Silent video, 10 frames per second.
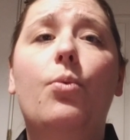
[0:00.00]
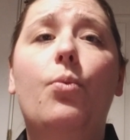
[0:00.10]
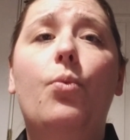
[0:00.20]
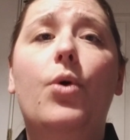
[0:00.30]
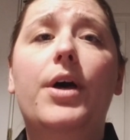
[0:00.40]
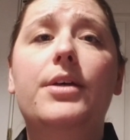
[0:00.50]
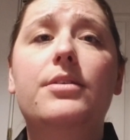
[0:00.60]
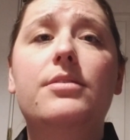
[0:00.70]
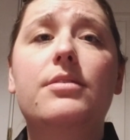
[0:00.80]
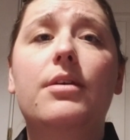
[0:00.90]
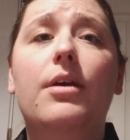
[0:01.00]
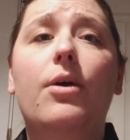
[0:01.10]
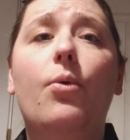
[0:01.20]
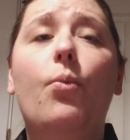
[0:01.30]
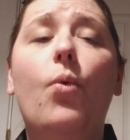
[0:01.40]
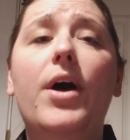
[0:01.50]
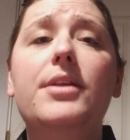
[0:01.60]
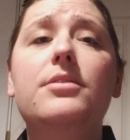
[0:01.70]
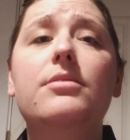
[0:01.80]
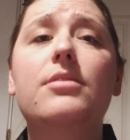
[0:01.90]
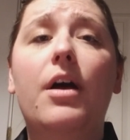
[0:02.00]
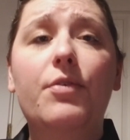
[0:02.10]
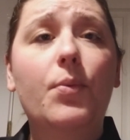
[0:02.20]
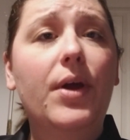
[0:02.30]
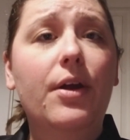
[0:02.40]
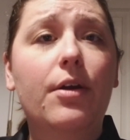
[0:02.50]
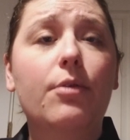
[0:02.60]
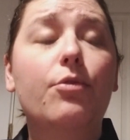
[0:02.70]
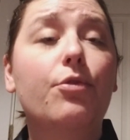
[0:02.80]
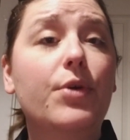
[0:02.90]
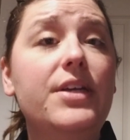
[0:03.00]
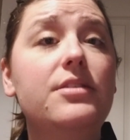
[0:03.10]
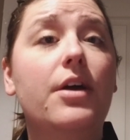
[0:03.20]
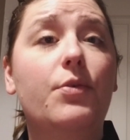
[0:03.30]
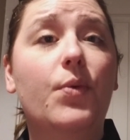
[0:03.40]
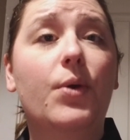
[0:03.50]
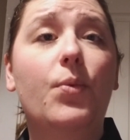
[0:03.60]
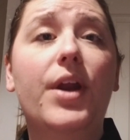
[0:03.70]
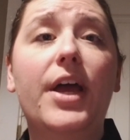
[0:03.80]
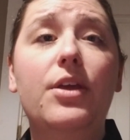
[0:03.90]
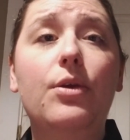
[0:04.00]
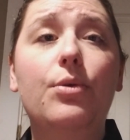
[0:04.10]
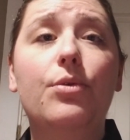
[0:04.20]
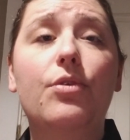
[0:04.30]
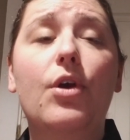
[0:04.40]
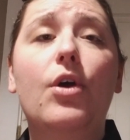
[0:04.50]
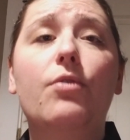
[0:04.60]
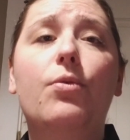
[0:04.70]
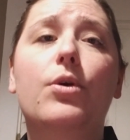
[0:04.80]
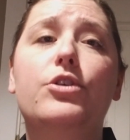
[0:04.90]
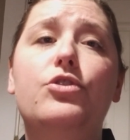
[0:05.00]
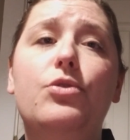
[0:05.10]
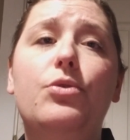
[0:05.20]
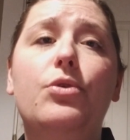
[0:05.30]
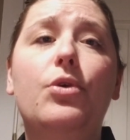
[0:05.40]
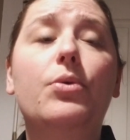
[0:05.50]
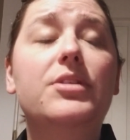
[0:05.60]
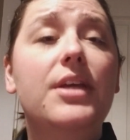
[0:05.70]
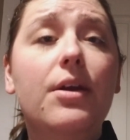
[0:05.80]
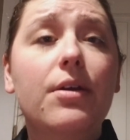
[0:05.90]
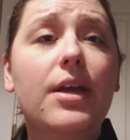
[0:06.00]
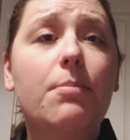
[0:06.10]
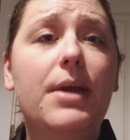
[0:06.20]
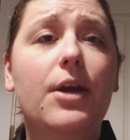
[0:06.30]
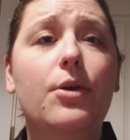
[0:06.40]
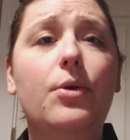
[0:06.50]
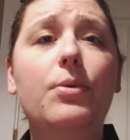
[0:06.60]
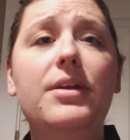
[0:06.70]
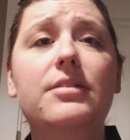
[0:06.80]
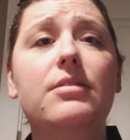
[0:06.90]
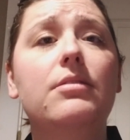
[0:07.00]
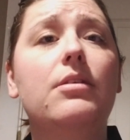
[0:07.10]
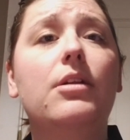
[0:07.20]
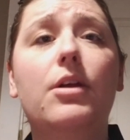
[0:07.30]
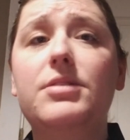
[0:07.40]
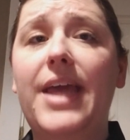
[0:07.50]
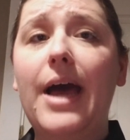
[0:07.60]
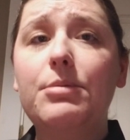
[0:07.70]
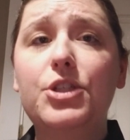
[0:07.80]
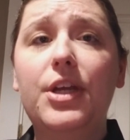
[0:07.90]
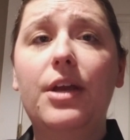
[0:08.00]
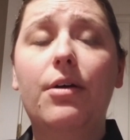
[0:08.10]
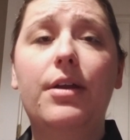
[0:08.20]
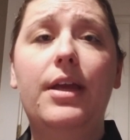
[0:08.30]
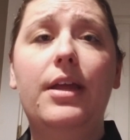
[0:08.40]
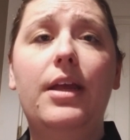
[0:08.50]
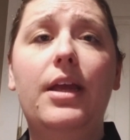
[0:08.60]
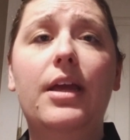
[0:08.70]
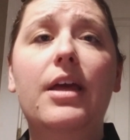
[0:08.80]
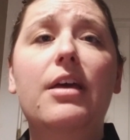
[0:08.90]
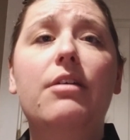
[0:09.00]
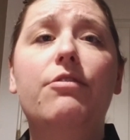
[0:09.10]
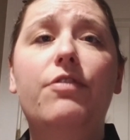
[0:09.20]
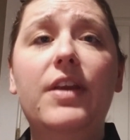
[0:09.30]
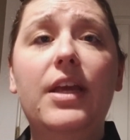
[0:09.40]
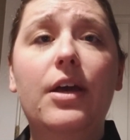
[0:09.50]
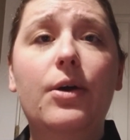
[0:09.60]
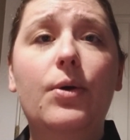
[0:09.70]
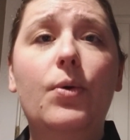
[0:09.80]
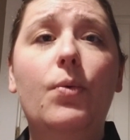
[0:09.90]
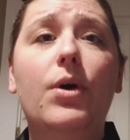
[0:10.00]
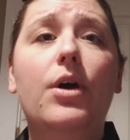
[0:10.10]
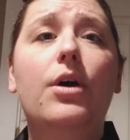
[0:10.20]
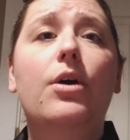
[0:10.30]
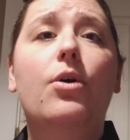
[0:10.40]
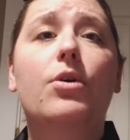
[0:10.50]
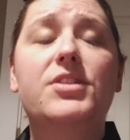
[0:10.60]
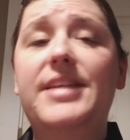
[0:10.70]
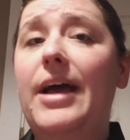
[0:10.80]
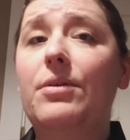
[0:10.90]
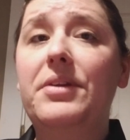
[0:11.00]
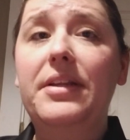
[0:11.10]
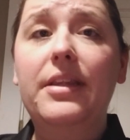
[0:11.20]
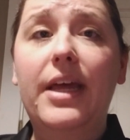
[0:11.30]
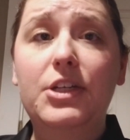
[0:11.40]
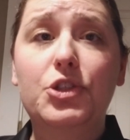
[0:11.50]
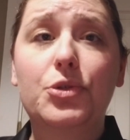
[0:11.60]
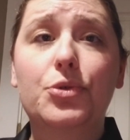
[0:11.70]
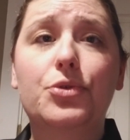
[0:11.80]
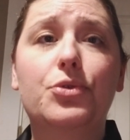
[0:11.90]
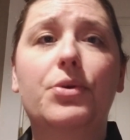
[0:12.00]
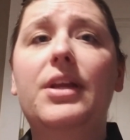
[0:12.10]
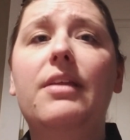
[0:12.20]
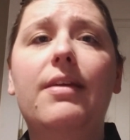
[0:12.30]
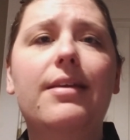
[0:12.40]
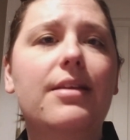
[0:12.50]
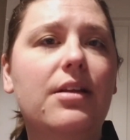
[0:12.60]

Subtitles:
was, what software, free software, would I use for a student who is hearing impaired who needs closed captioning on any video or sound lectures or anything in the